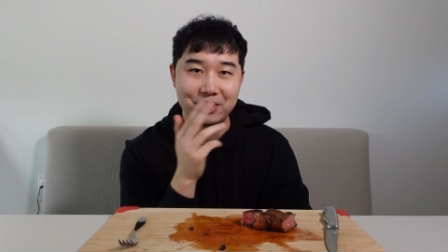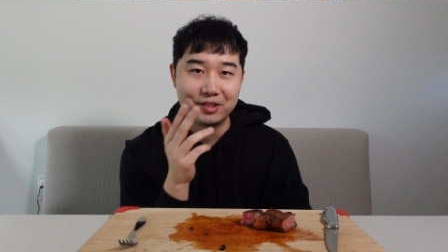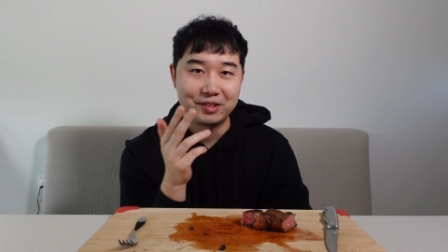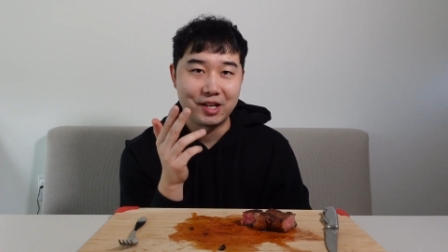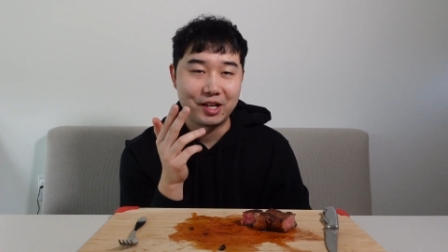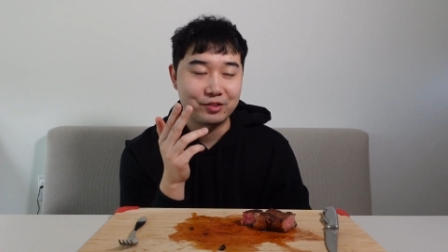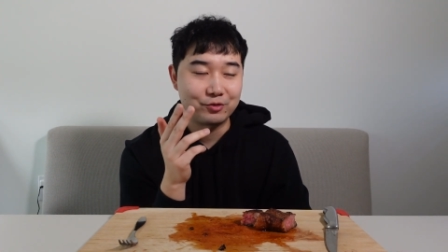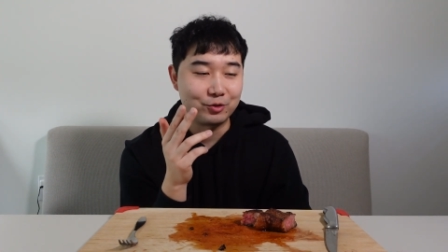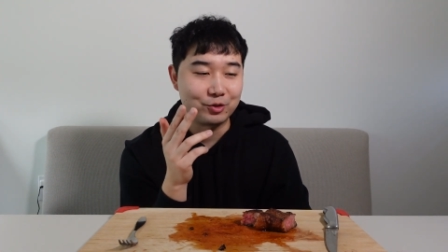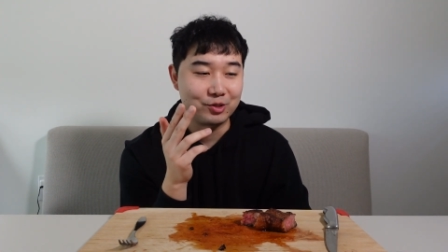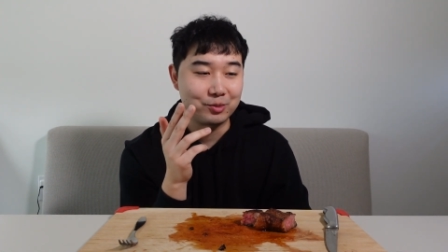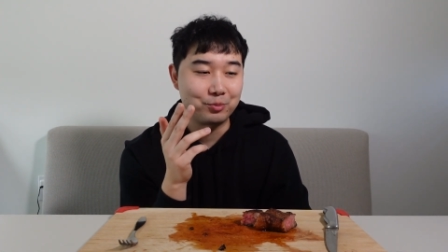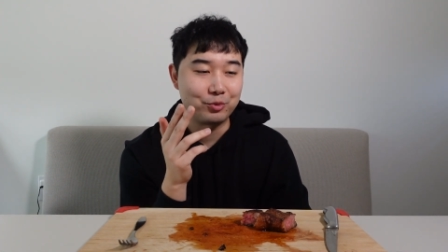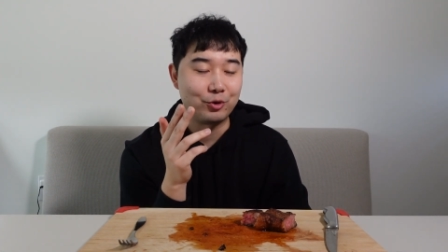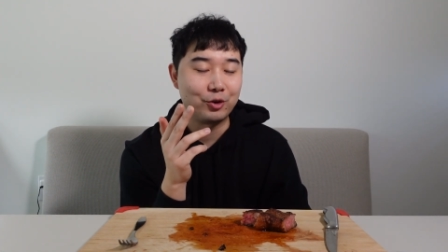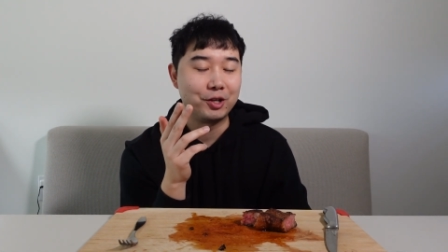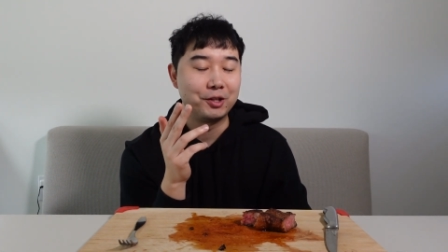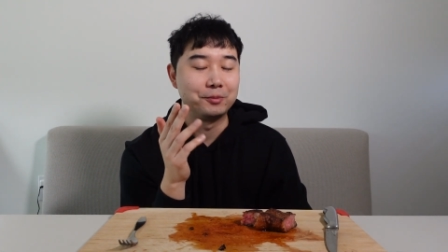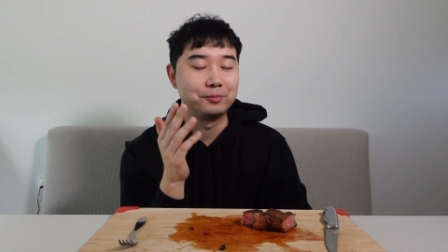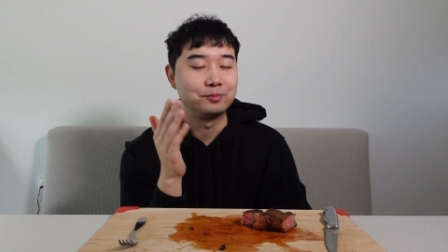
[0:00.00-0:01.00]
Thanks for the
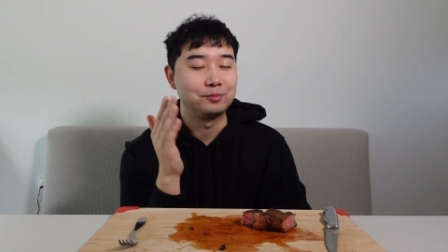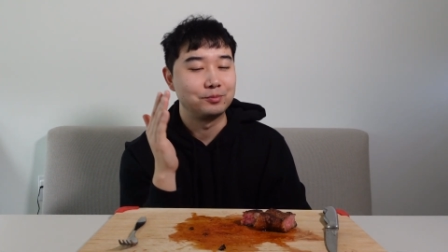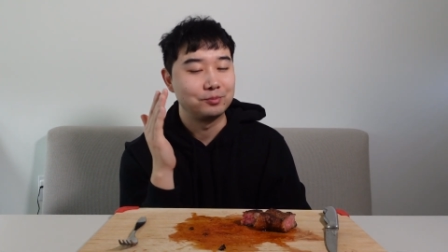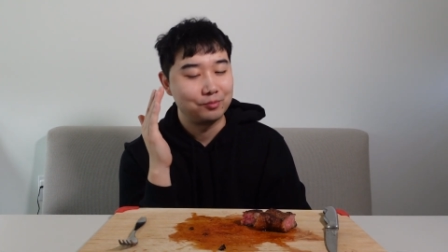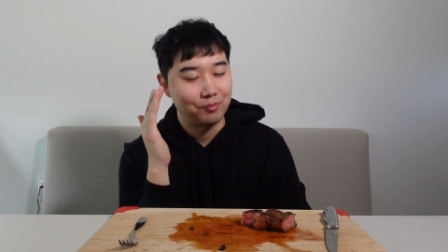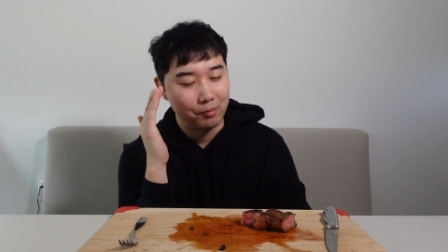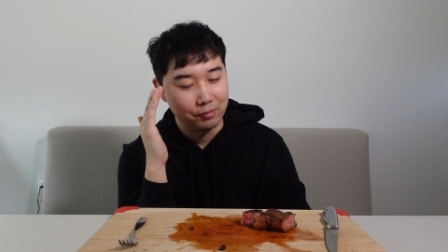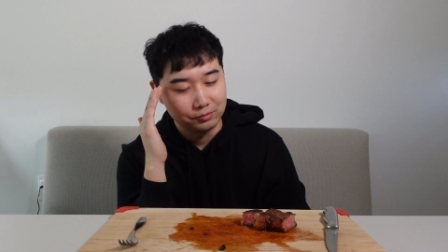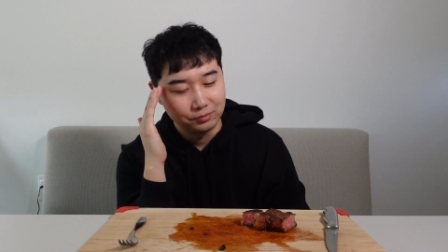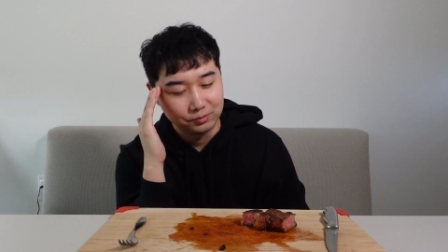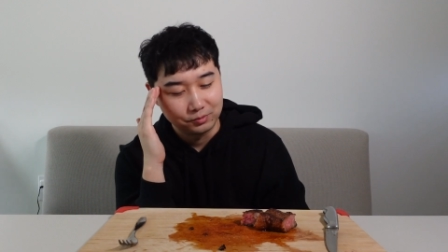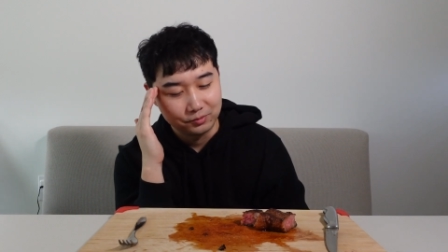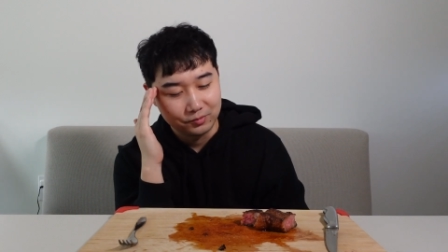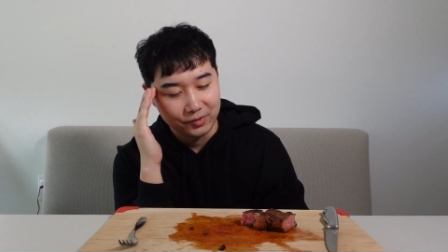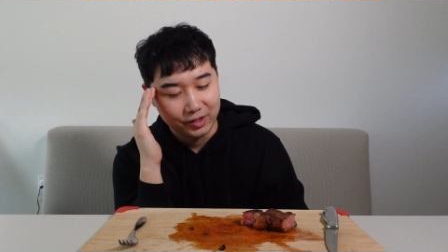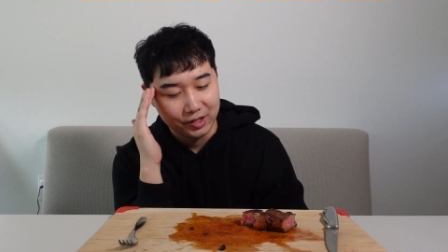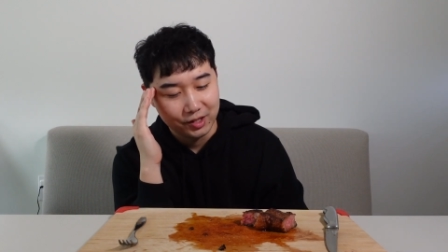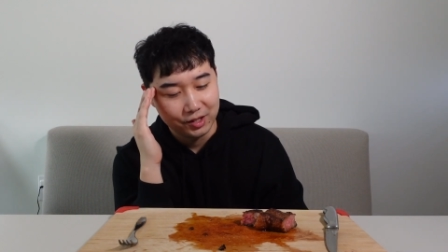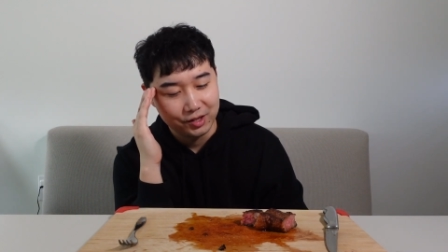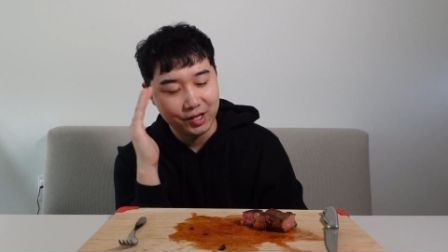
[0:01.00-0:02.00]
support.
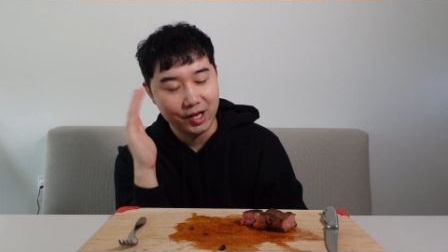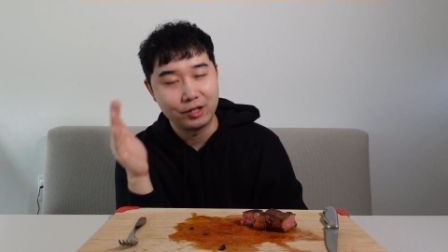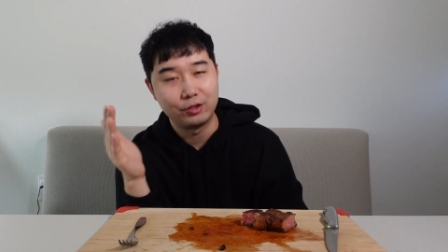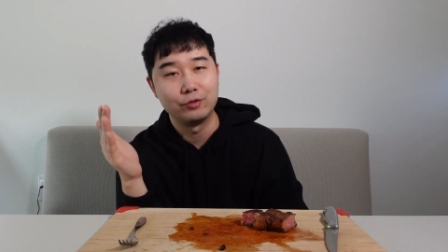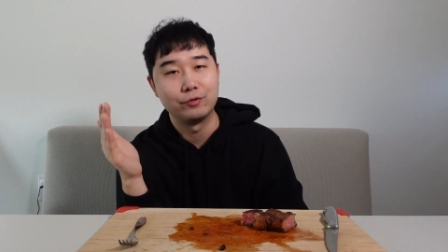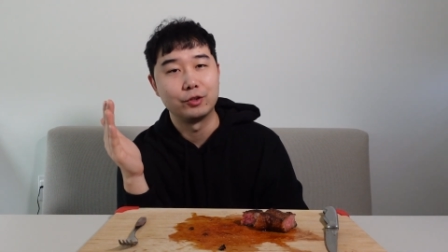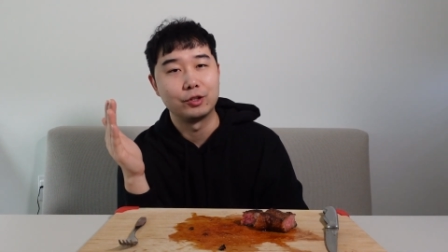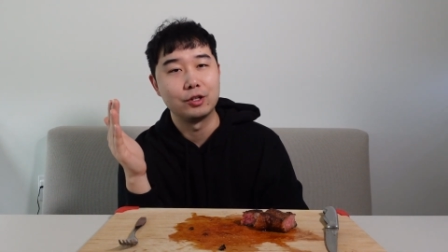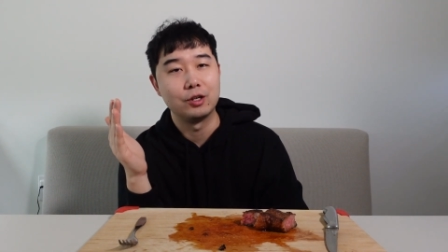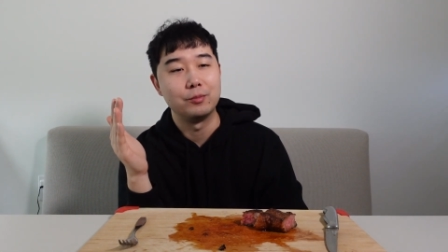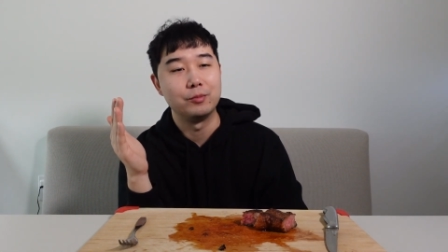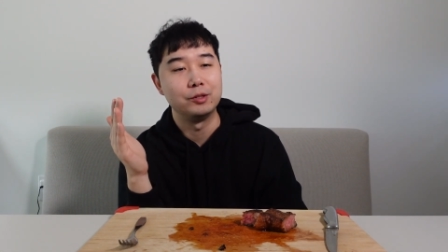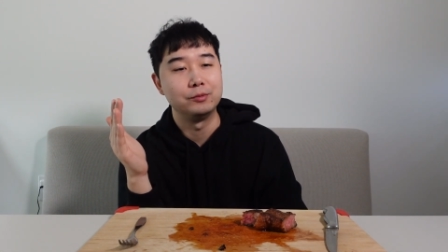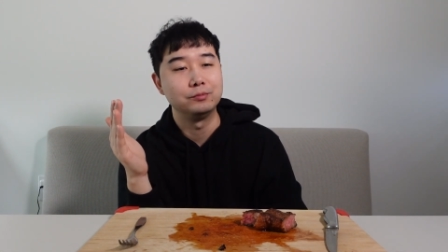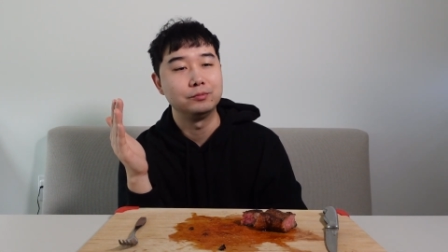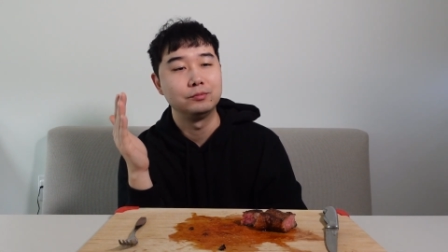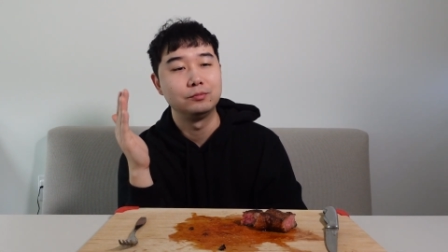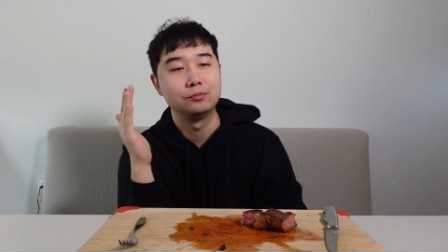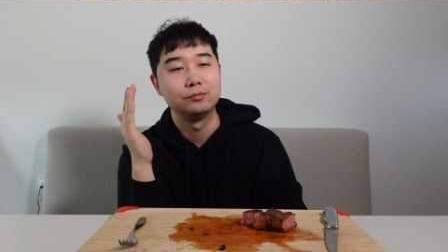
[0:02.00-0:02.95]
Thank you for coming.